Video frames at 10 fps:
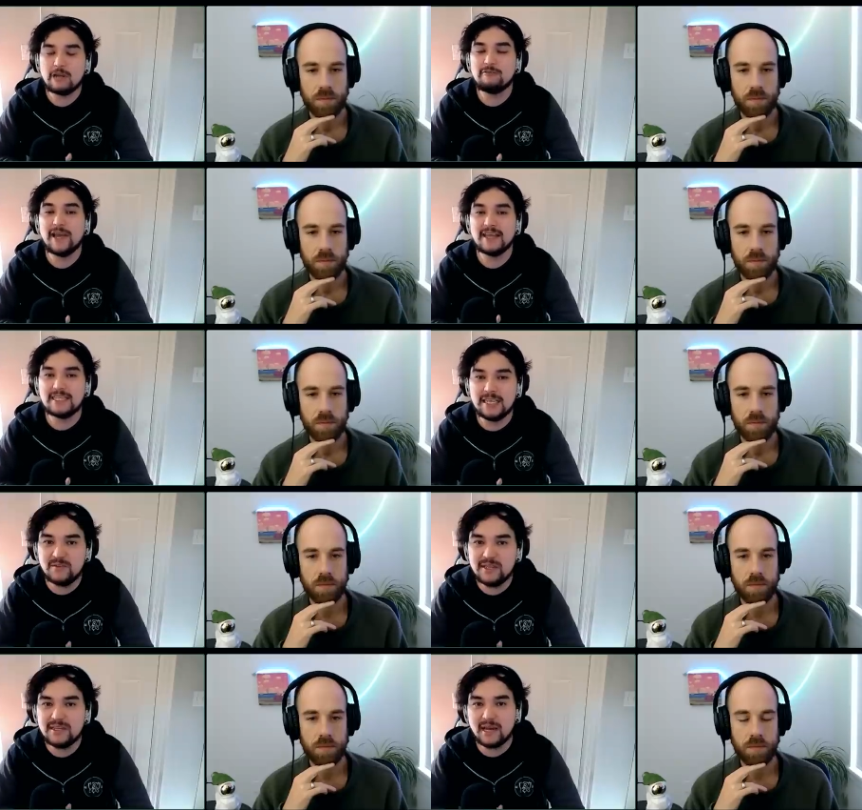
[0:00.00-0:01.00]

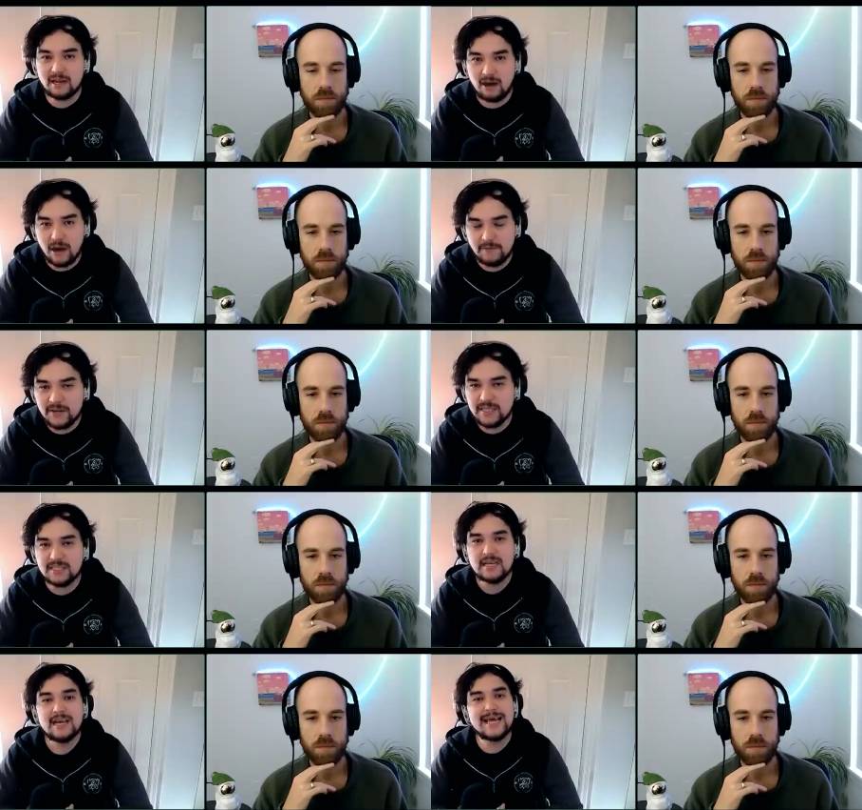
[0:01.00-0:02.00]
Speaker 1: creativity, that confidence,
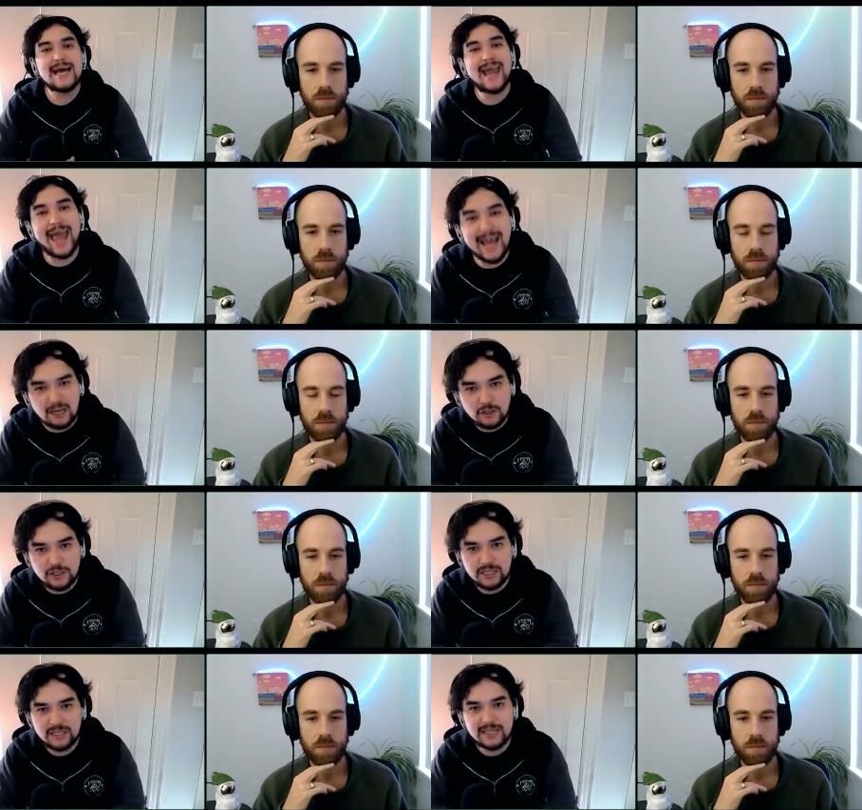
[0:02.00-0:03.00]
that
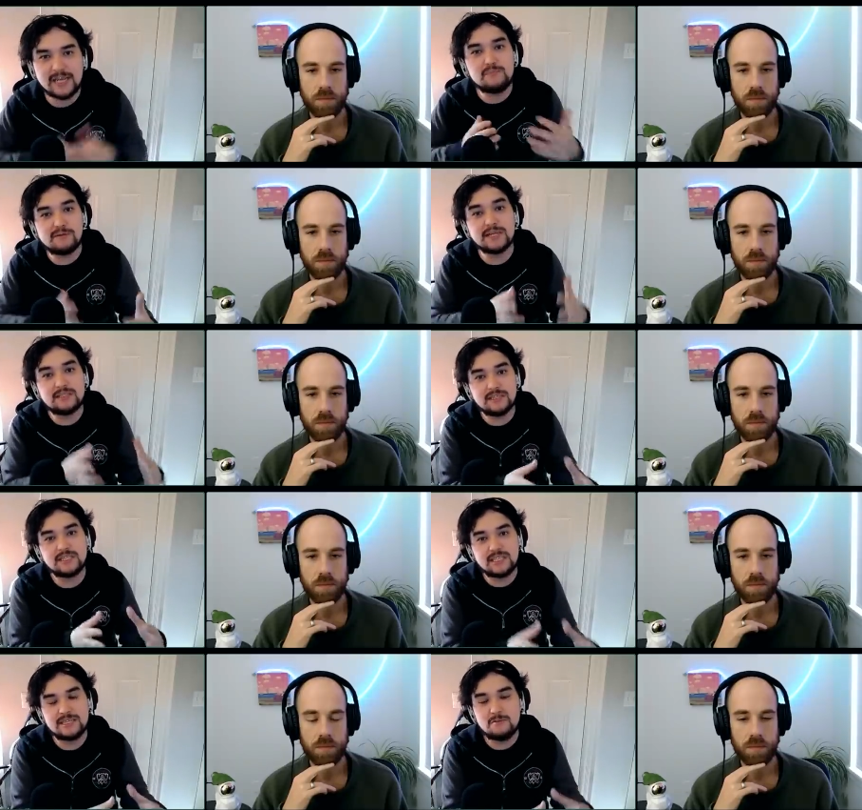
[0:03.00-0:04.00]
energy that he brings to this
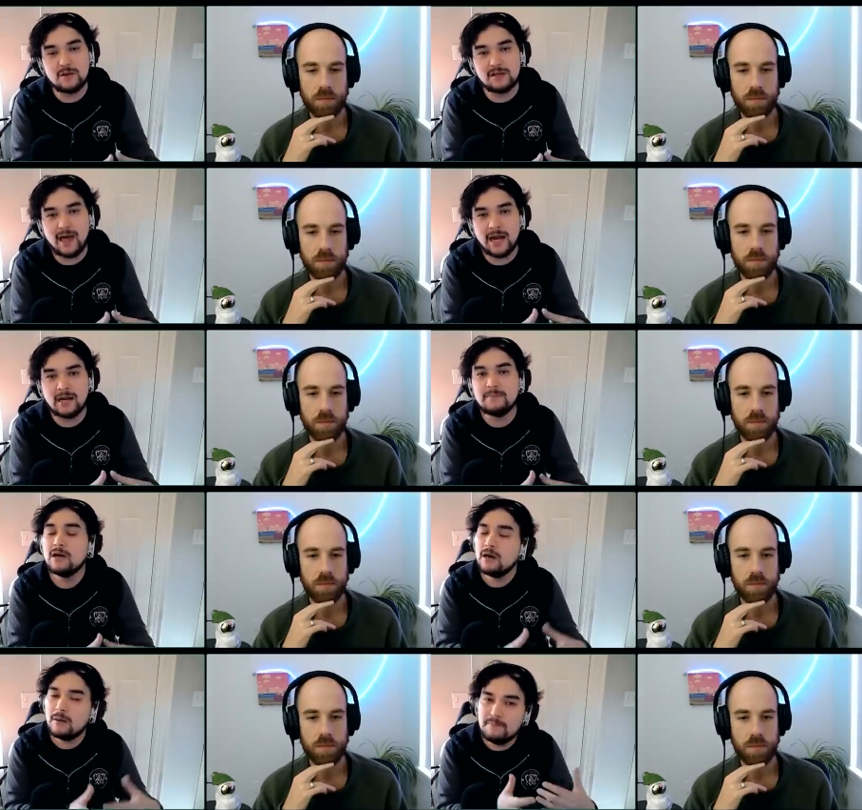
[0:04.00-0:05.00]
T one lineup
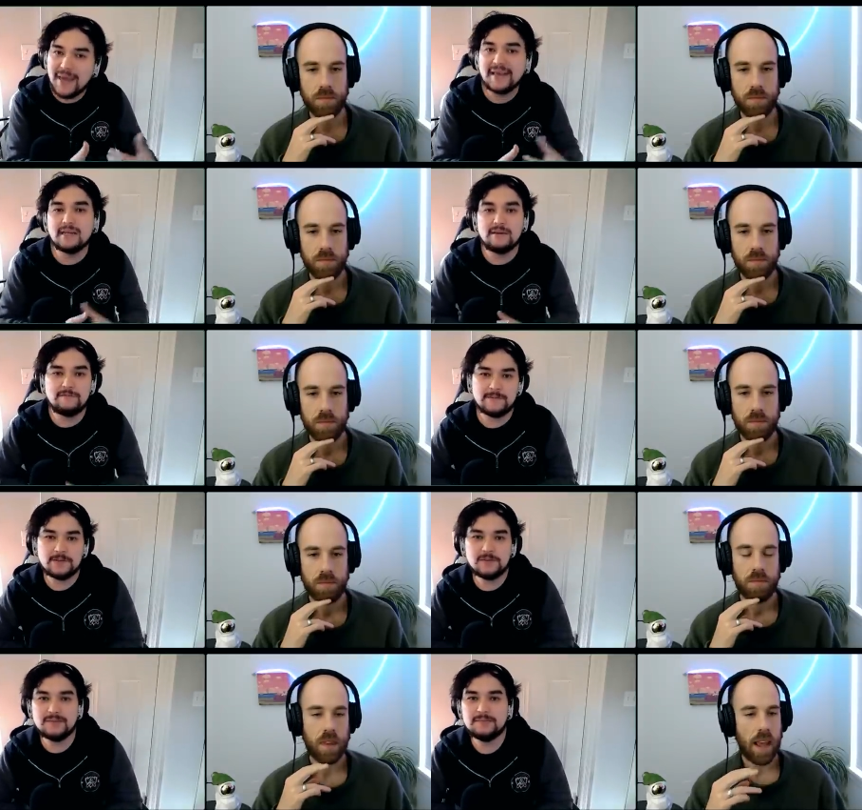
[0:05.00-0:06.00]
make a difference.
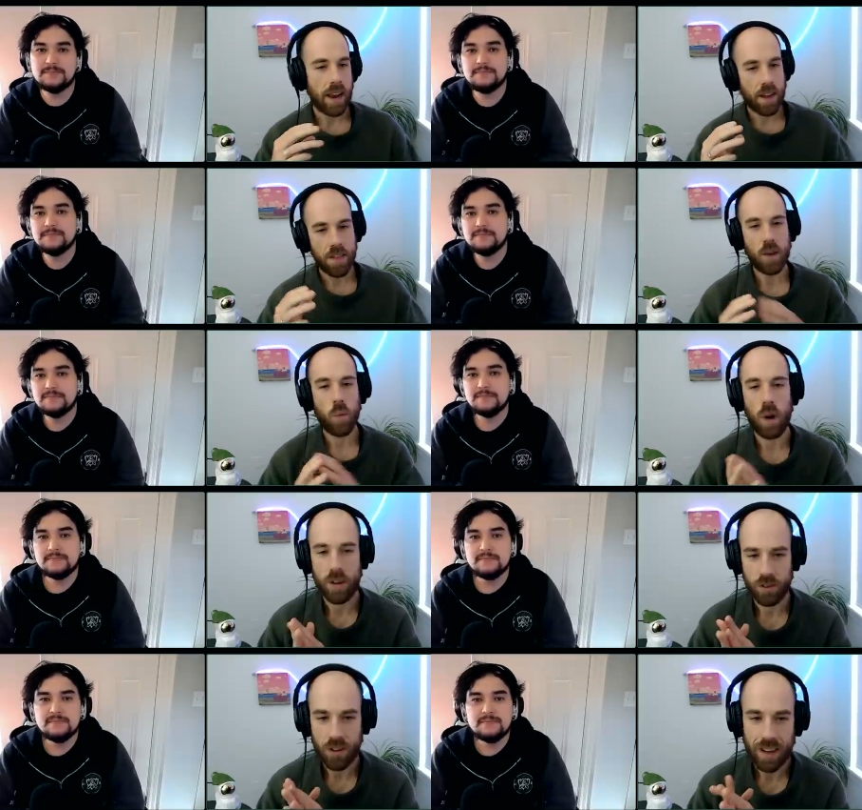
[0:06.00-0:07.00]
Speaker 2: And I think what you're
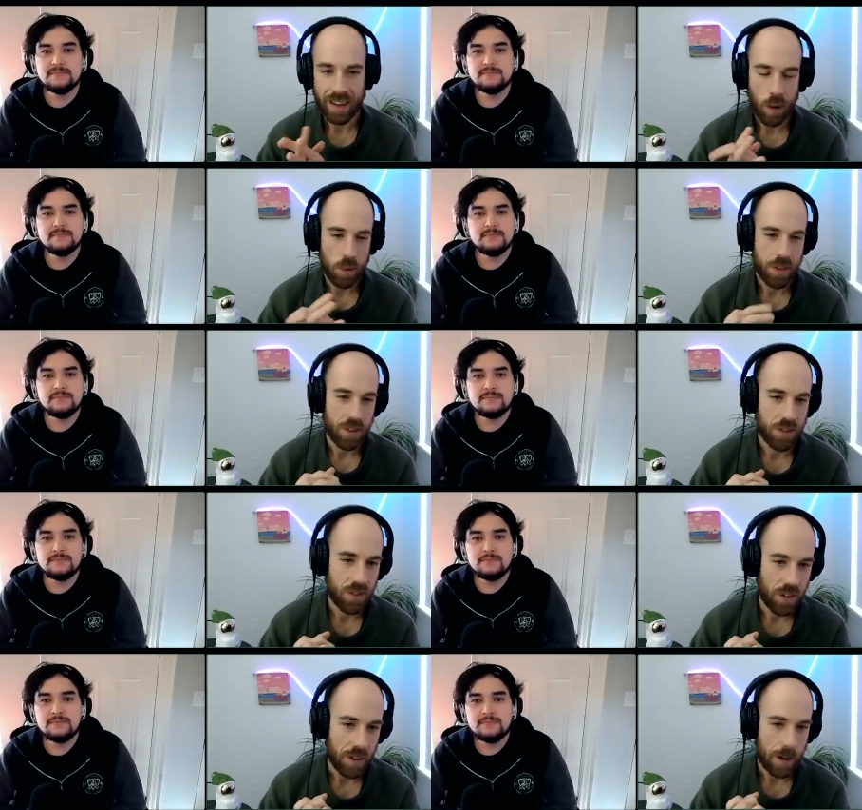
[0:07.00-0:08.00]
seeing now with this
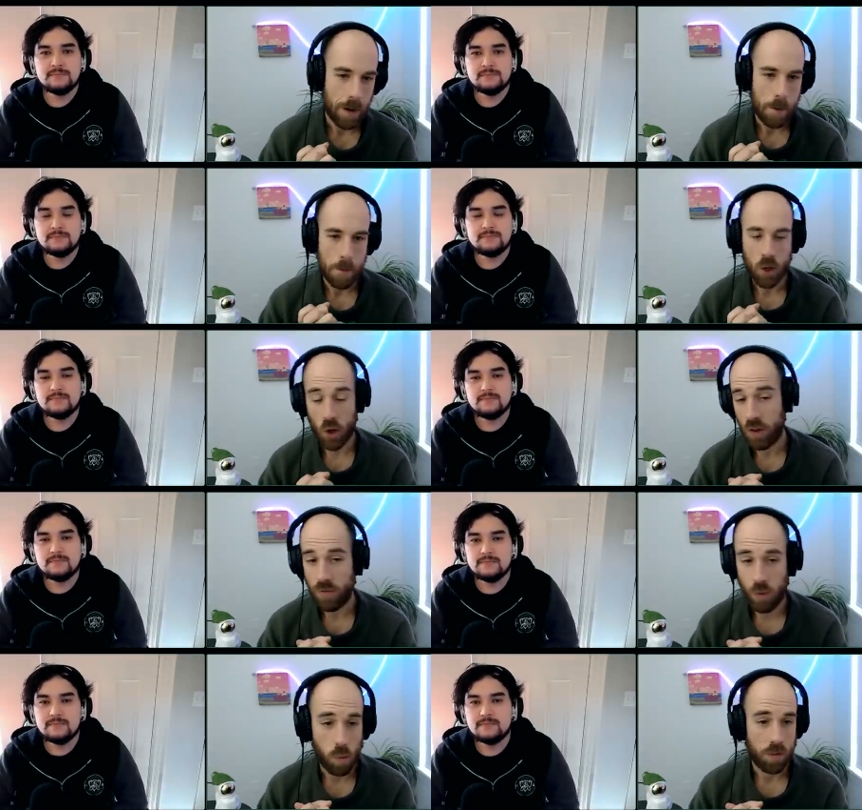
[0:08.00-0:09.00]
uh, current
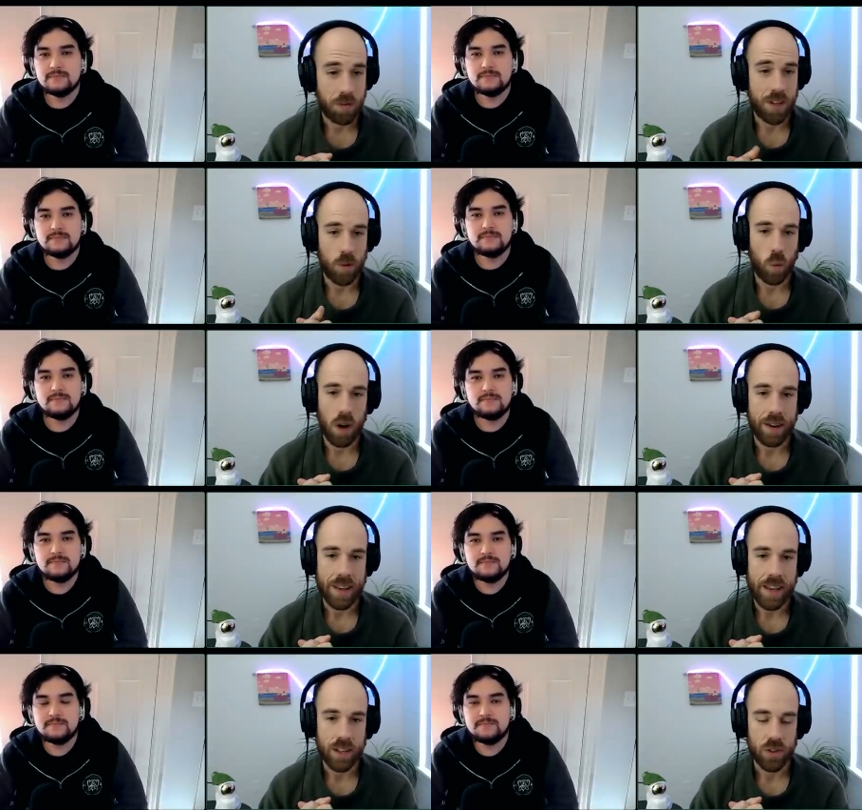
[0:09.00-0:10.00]
form of T one
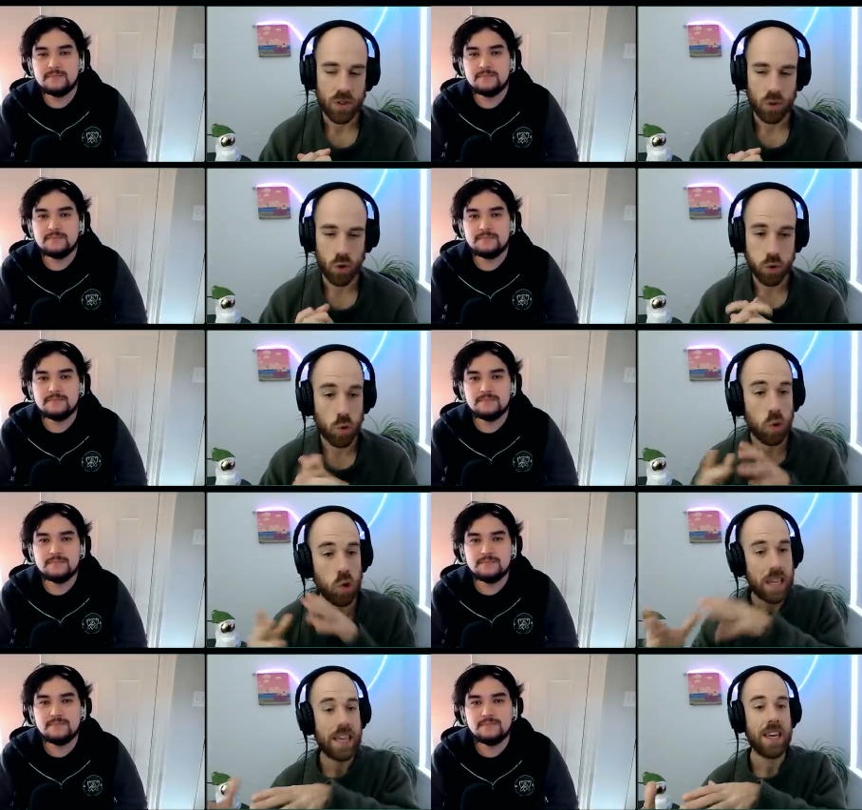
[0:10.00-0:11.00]
is
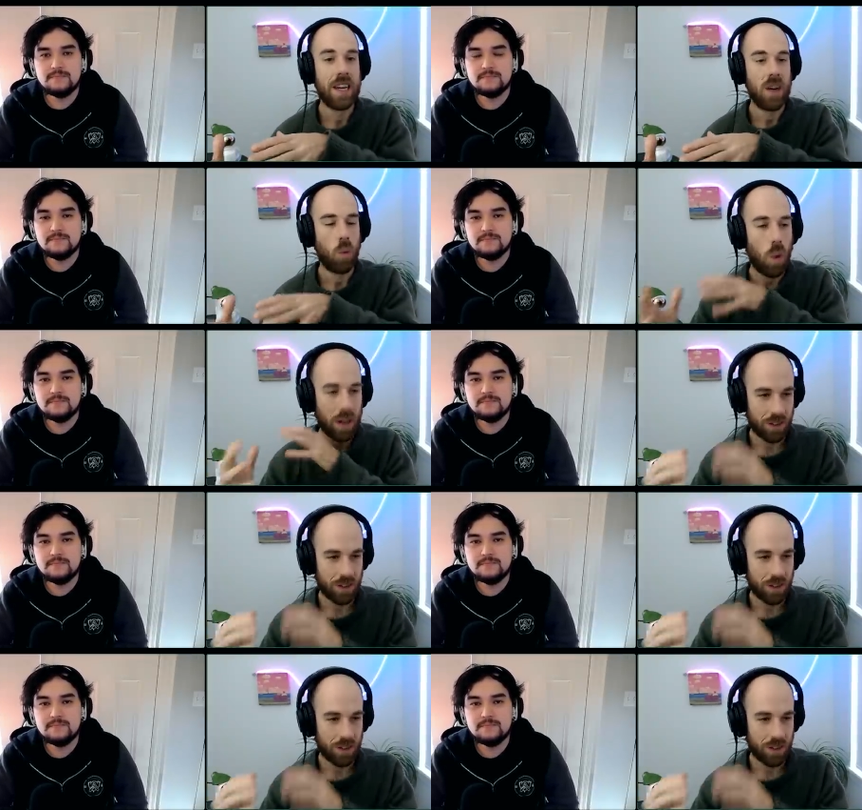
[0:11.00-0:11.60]
truly what